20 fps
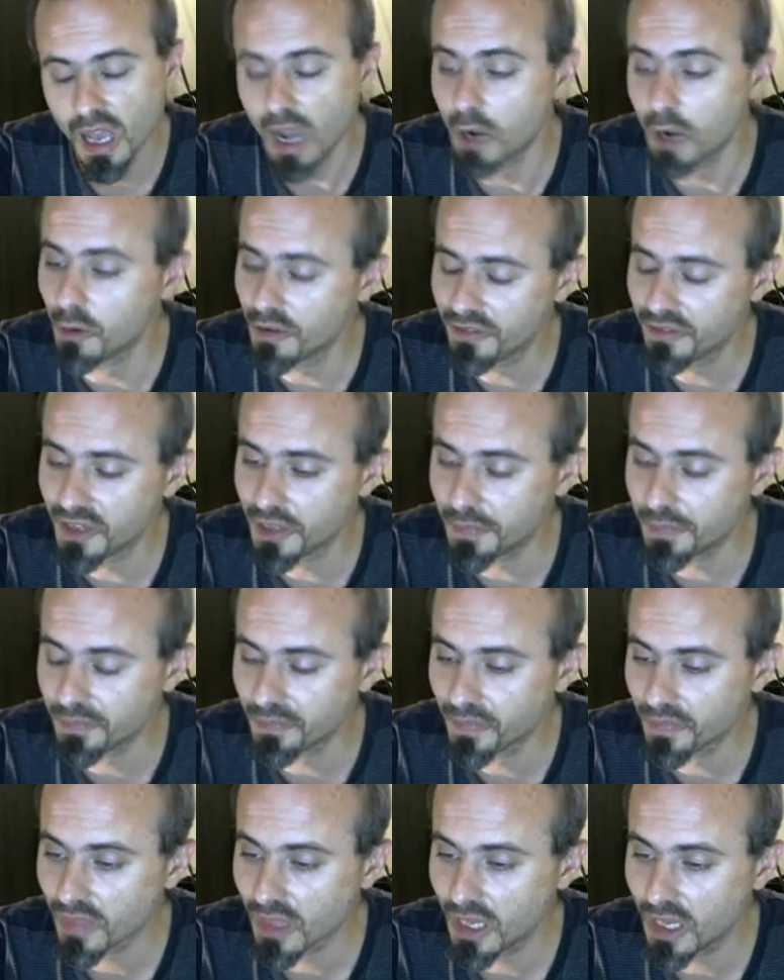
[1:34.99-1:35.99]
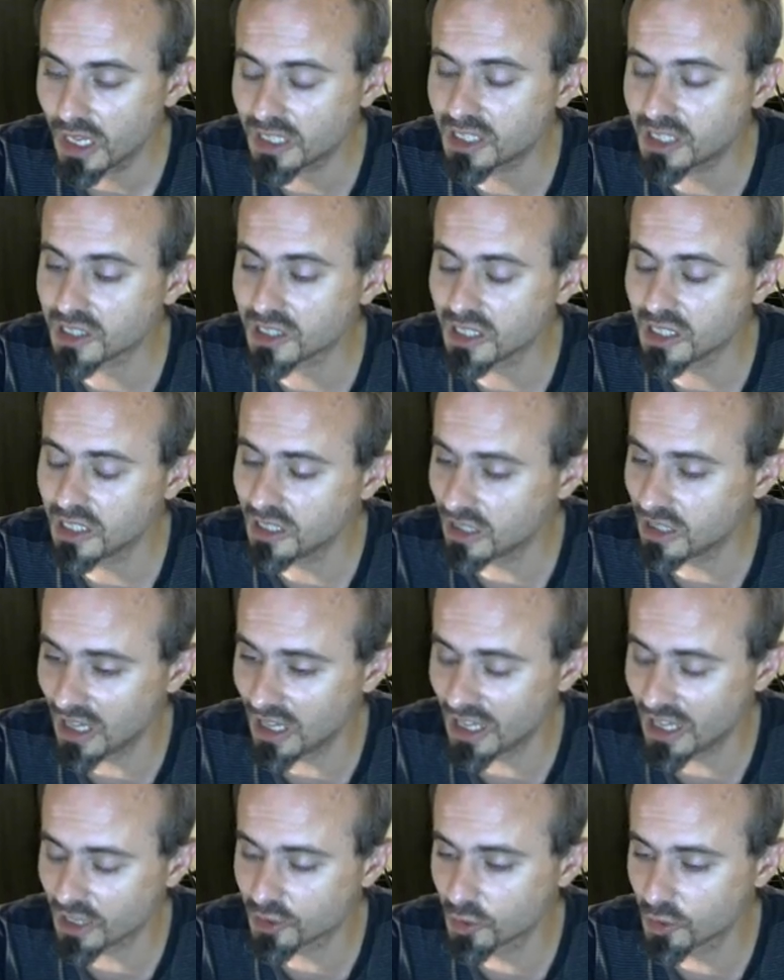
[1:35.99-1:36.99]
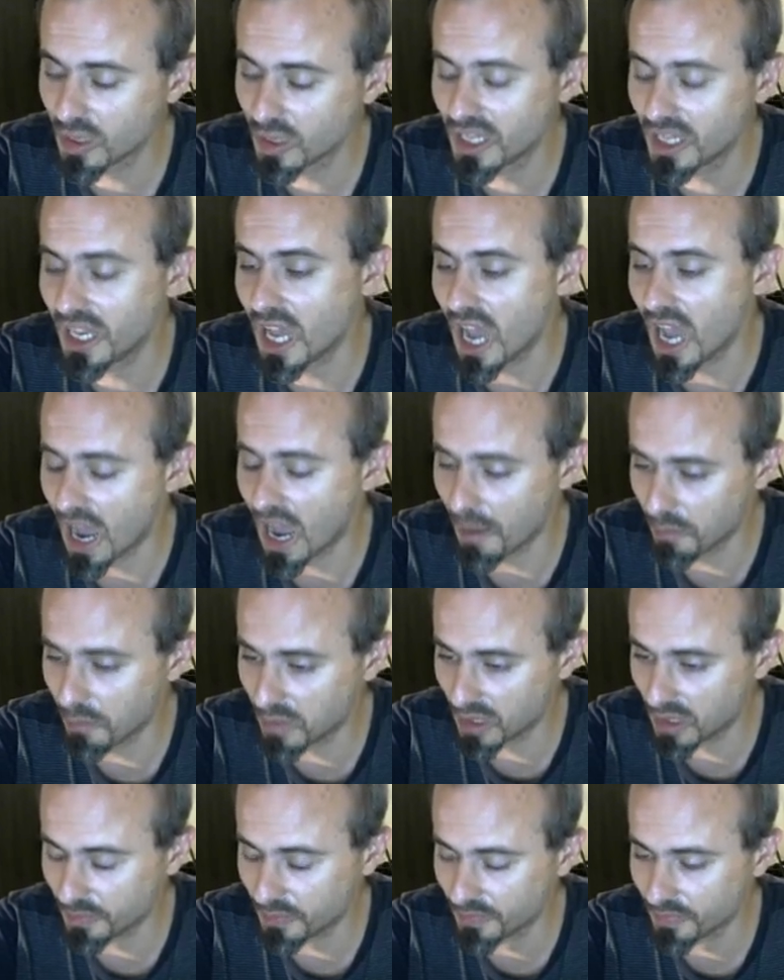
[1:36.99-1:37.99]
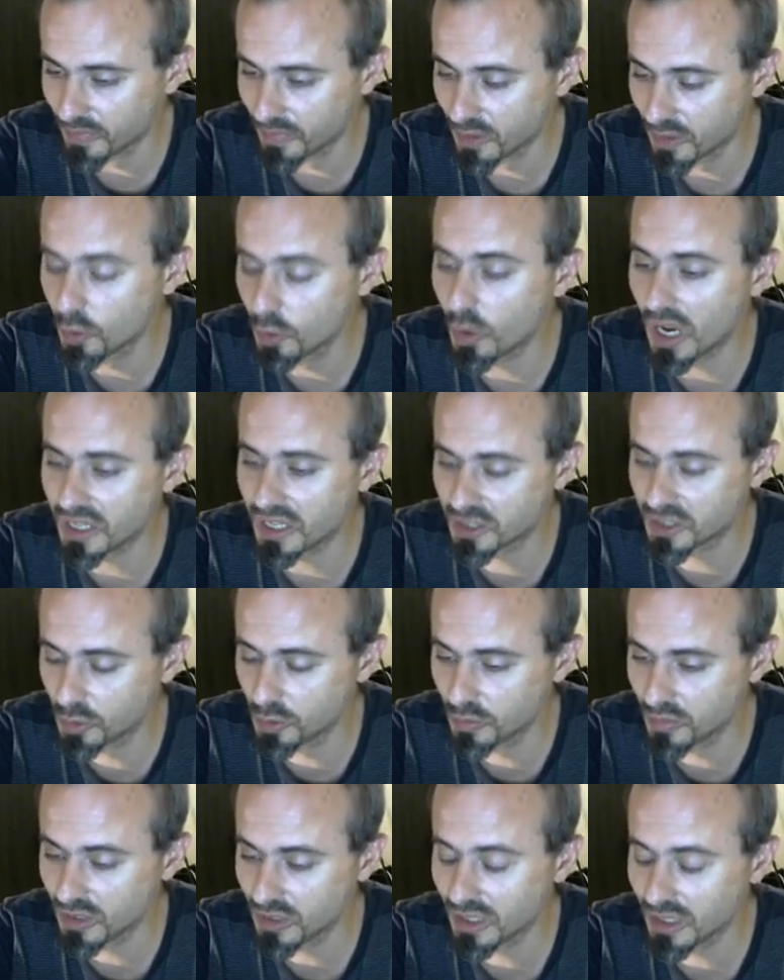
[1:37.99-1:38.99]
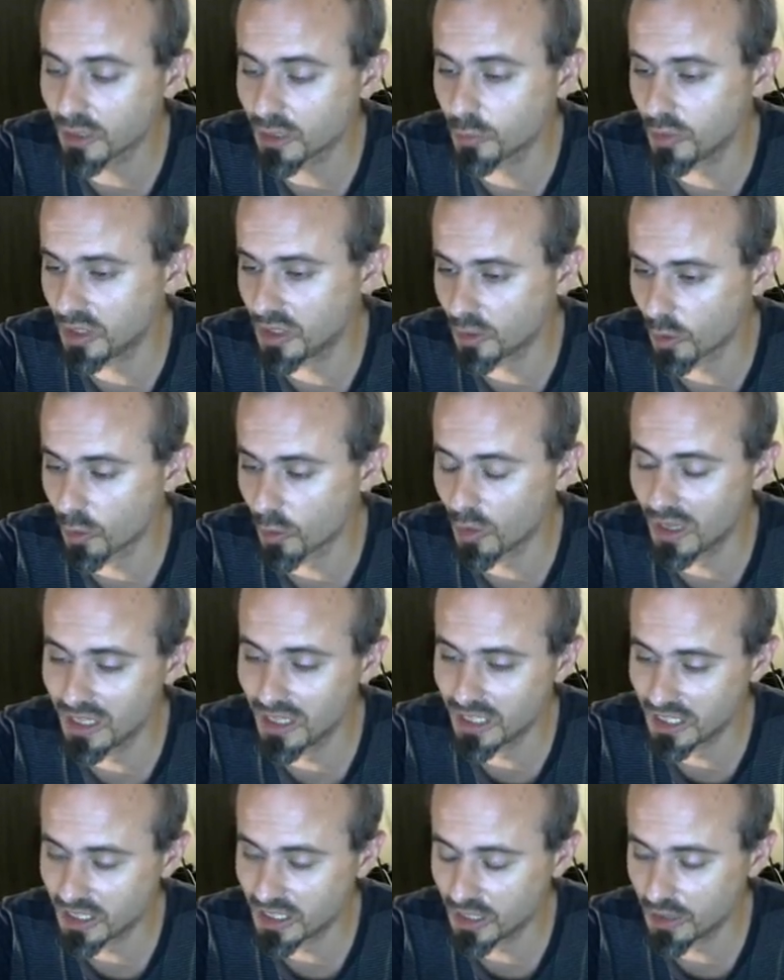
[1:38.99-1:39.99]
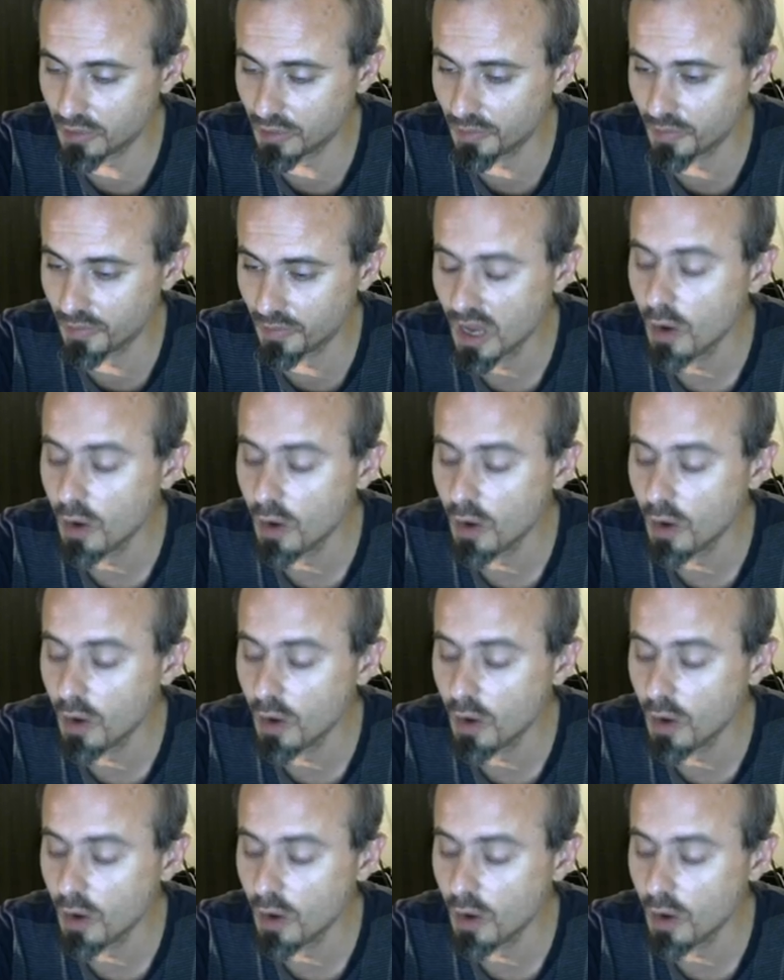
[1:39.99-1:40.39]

However, it is intellectually humble to assume that we know little.